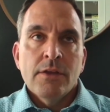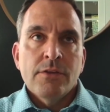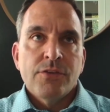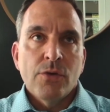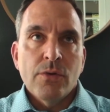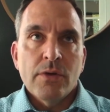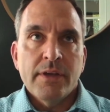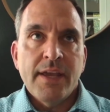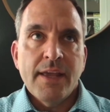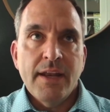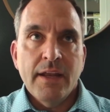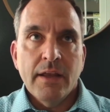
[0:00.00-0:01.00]
So,
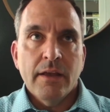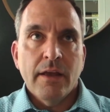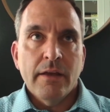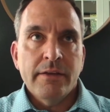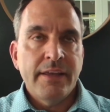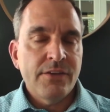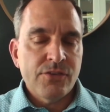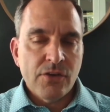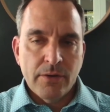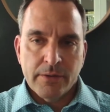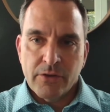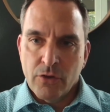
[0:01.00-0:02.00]
Katie, kids
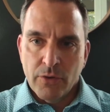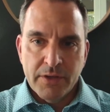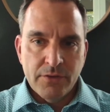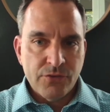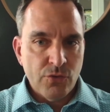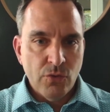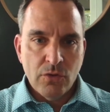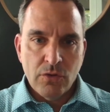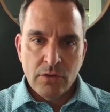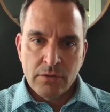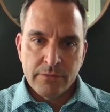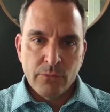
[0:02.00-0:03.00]
going into
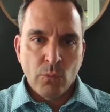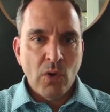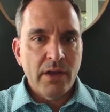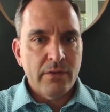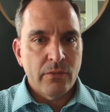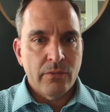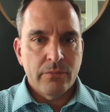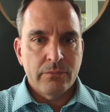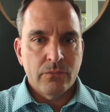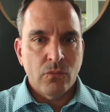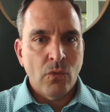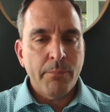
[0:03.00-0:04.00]
school,
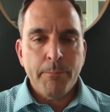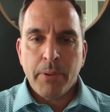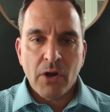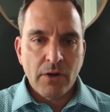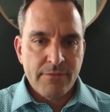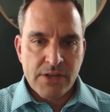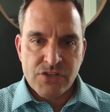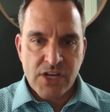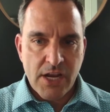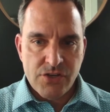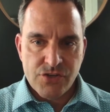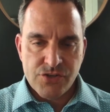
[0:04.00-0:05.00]
what part of
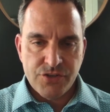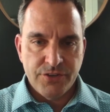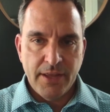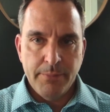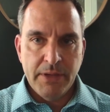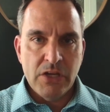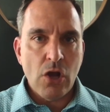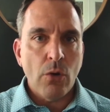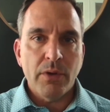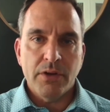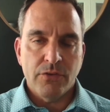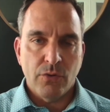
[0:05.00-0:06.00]
education should they be
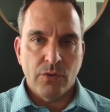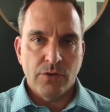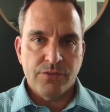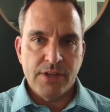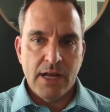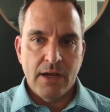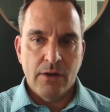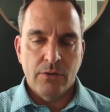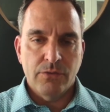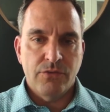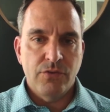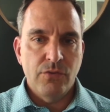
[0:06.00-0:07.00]
going towards
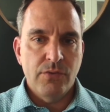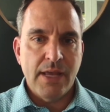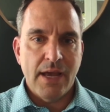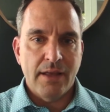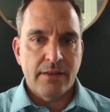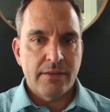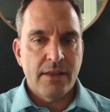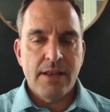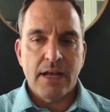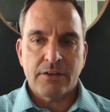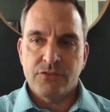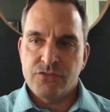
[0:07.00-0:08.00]
now to get the
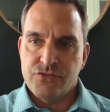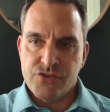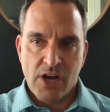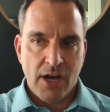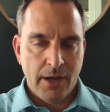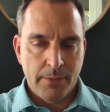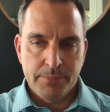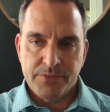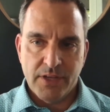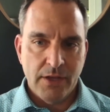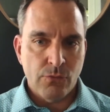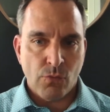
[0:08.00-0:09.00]
next jobs
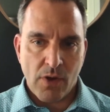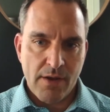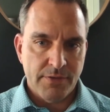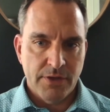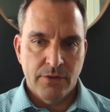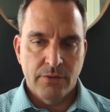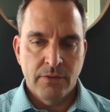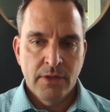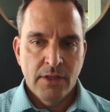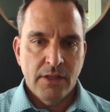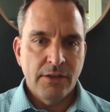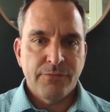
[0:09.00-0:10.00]
in revenue?
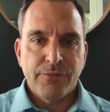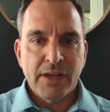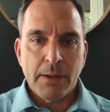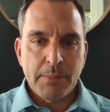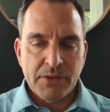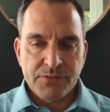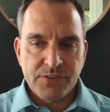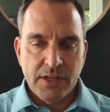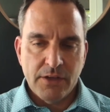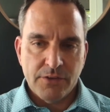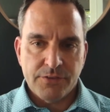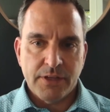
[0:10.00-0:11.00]
Forget about sales.